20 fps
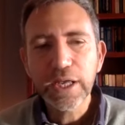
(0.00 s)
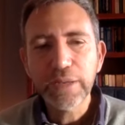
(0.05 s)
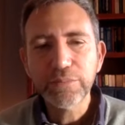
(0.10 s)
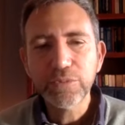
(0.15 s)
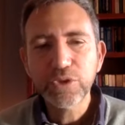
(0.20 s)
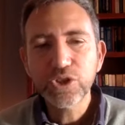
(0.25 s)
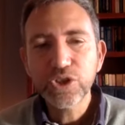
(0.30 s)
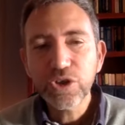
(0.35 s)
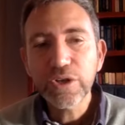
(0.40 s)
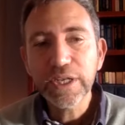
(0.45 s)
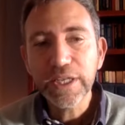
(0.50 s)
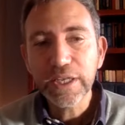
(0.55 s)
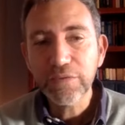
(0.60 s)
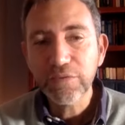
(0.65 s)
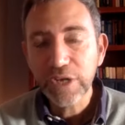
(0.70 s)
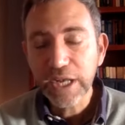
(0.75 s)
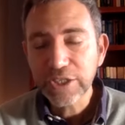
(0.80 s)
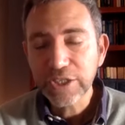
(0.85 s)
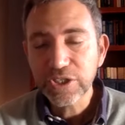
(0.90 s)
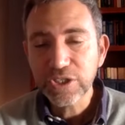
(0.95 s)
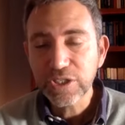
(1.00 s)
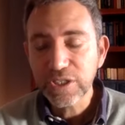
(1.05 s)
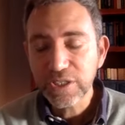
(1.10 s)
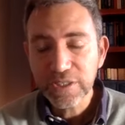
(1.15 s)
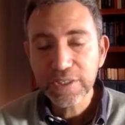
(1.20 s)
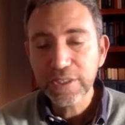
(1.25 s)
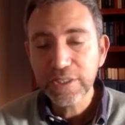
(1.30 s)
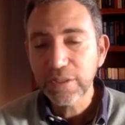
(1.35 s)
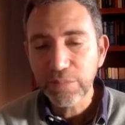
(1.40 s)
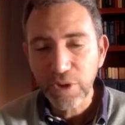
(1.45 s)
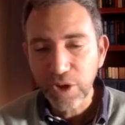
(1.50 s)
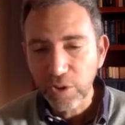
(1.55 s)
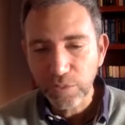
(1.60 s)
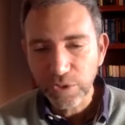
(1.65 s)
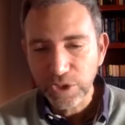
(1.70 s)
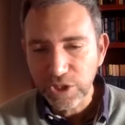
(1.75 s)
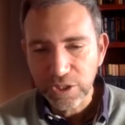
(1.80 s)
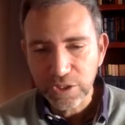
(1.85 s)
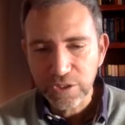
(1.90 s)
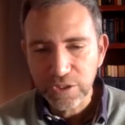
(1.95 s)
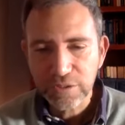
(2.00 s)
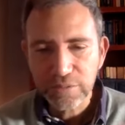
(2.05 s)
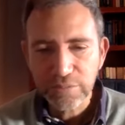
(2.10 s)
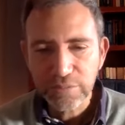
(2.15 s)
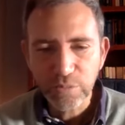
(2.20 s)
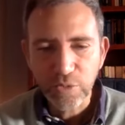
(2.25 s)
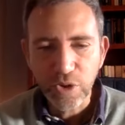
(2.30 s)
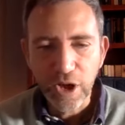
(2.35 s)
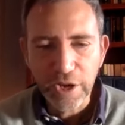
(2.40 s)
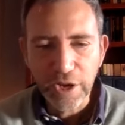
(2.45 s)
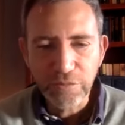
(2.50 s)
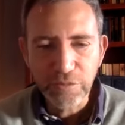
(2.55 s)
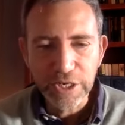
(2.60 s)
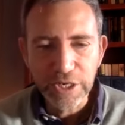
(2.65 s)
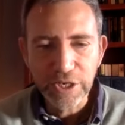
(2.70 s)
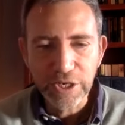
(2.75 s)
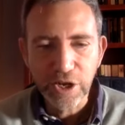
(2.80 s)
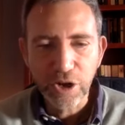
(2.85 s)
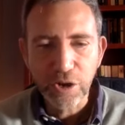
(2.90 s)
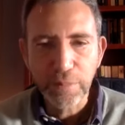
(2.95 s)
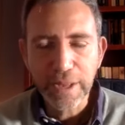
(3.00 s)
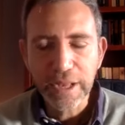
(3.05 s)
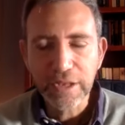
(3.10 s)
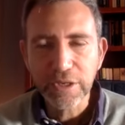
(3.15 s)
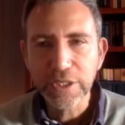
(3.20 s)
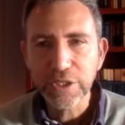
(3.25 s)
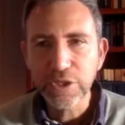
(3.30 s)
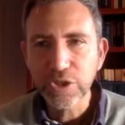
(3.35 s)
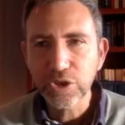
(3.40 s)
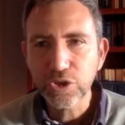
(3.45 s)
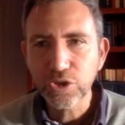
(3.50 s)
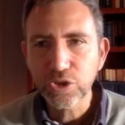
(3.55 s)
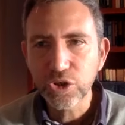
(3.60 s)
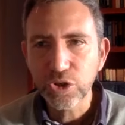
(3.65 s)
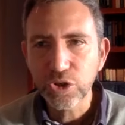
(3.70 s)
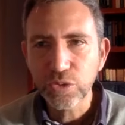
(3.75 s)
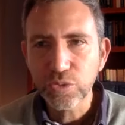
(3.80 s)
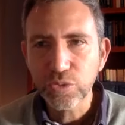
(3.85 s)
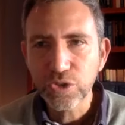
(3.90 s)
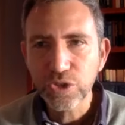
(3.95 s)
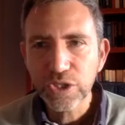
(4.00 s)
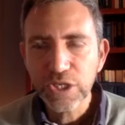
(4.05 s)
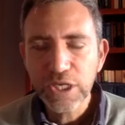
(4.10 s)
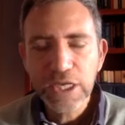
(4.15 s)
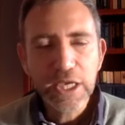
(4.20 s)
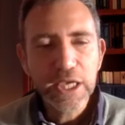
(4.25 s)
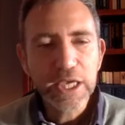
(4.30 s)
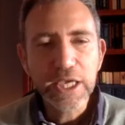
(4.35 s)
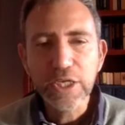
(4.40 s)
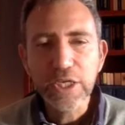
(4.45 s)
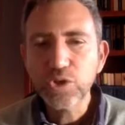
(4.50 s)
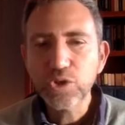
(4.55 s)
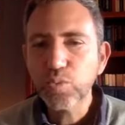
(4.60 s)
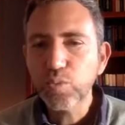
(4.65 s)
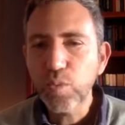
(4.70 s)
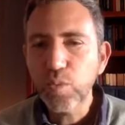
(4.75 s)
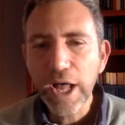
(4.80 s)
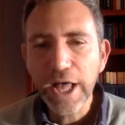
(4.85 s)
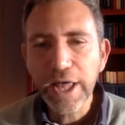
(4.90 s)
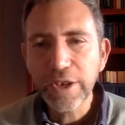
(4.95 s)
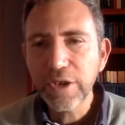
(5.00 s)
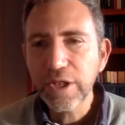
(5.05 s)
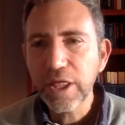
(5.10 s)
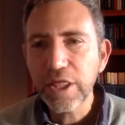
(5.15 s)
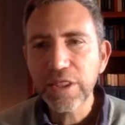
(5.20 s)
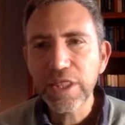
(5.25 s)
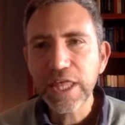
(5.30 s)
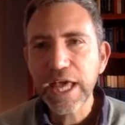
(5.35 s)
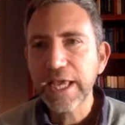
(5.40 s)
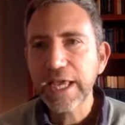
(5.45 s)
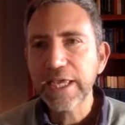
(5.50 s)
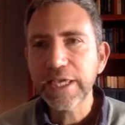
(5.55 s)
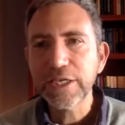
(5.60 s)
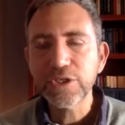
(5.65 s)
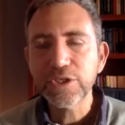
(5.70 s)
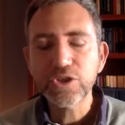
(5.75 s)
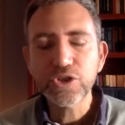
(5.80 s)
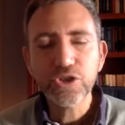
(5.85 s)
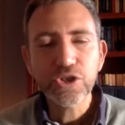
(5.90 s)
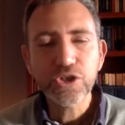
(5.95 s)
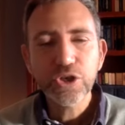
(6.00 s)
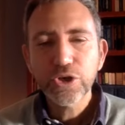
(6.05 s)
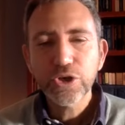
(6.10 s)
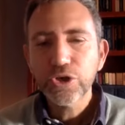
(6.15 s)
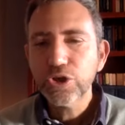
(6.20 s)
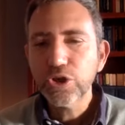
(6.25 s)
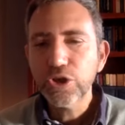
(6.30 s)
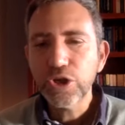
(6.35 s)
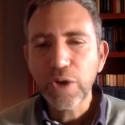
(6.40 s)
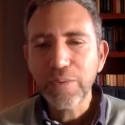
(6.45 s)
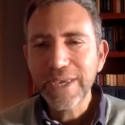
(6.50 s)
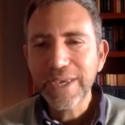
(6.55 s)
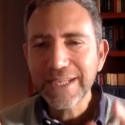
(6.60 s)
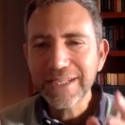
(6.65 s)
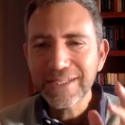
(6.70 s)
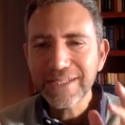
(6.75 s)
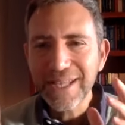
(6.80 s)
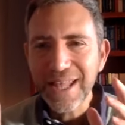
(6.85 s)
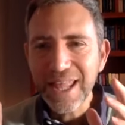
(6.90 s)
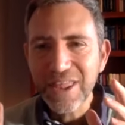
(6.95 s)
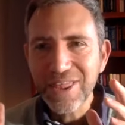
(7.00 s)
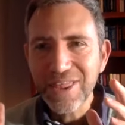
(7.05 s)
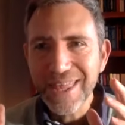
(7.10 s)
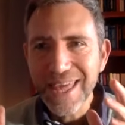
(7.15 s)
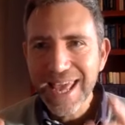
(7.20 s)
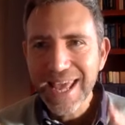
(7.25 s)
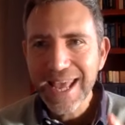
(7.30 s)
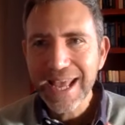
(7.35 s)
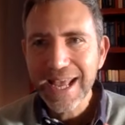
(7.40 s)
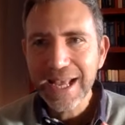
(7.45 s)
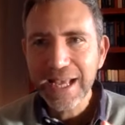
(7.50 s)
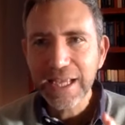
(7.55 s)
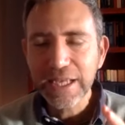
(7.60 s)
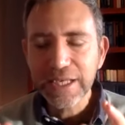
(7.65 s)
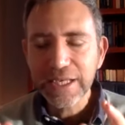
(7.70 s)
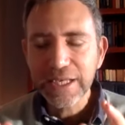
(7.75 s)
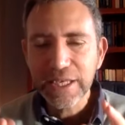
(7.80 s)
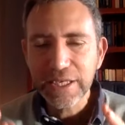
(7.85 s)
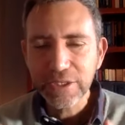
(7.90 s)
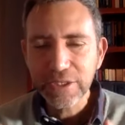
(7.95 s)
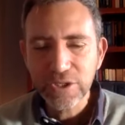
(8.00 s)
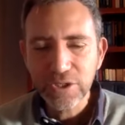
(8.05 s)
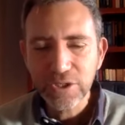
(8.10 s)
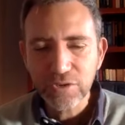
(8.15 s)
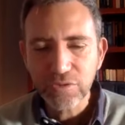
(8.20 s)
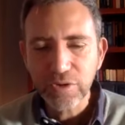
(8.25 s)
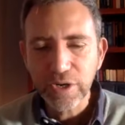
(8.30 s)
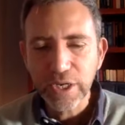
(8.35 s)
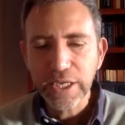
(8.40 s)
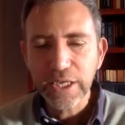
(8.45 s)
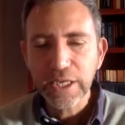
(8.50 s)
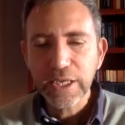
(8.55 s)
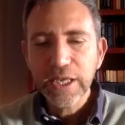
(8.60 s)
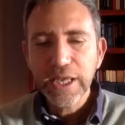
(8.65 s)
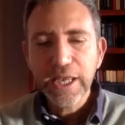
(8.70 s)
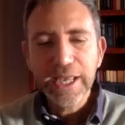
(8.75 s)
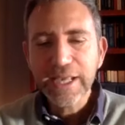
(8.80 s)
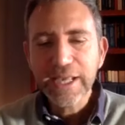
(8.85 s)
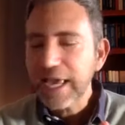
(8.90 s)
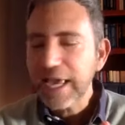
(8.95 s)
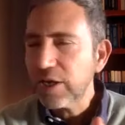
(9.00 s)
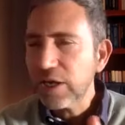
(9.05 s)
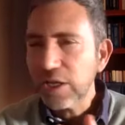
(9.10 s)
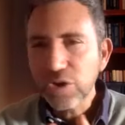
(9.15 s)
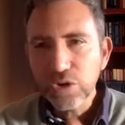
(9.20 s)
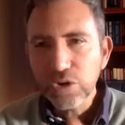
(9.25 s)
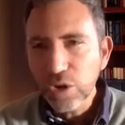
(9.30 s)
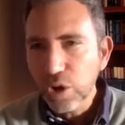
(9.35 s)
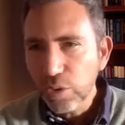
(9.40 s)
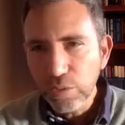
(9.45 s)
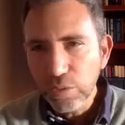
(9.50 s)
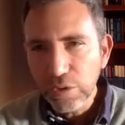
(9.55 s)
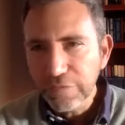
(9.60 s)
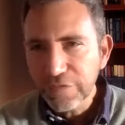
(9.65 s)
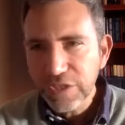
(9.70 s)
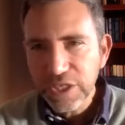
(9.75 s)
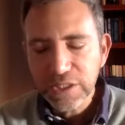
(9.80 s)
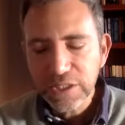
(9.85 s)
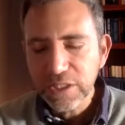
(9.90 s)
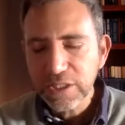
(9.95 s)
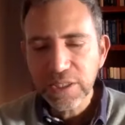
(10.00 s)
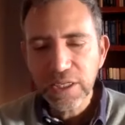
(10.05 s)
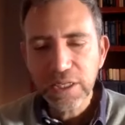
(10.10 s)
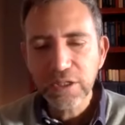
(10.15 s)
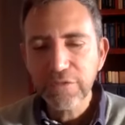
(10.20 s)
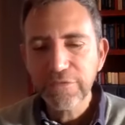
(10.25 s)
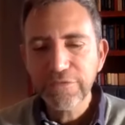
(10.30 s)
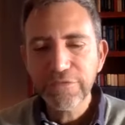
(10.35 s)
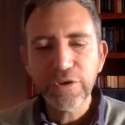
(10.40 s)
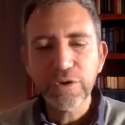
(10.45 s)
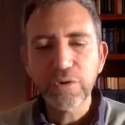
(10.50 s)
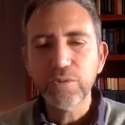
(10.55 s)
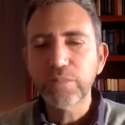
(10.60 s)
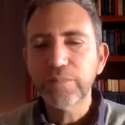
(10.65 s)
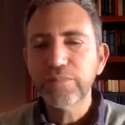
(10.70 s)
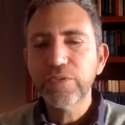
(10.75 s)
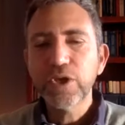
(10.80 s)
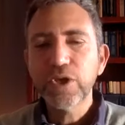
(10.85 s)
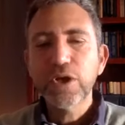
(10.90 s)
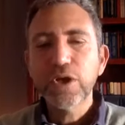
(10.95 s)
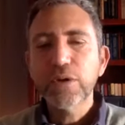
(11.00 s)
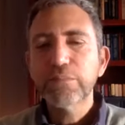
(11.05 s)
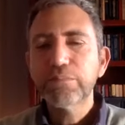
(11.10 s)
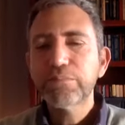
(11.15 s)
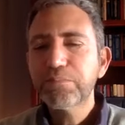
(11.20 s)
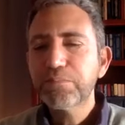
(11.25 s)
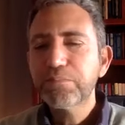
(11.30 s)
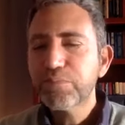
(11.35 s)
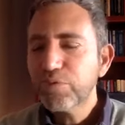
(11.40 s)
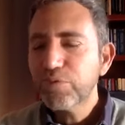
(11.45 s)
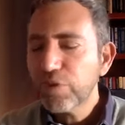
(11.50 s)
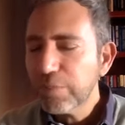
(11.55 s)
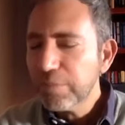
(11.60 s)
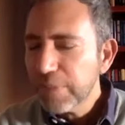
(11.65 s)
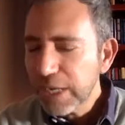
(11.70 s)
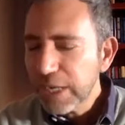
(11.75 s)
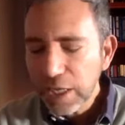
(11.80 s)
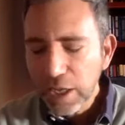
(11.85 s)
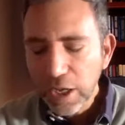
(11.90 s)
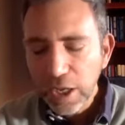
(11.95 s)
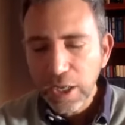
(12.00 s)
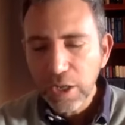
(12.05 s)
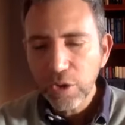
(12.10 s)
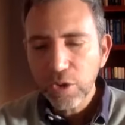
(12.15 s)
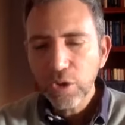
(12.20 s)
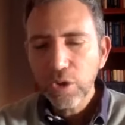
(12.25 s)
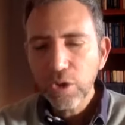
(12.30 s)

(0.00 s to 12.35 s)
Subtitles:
certainly in relation to cinema, which is what I really know about Indian Jews, is one that is, you know, it's there in history. Again, not all of this is in the film. Pramila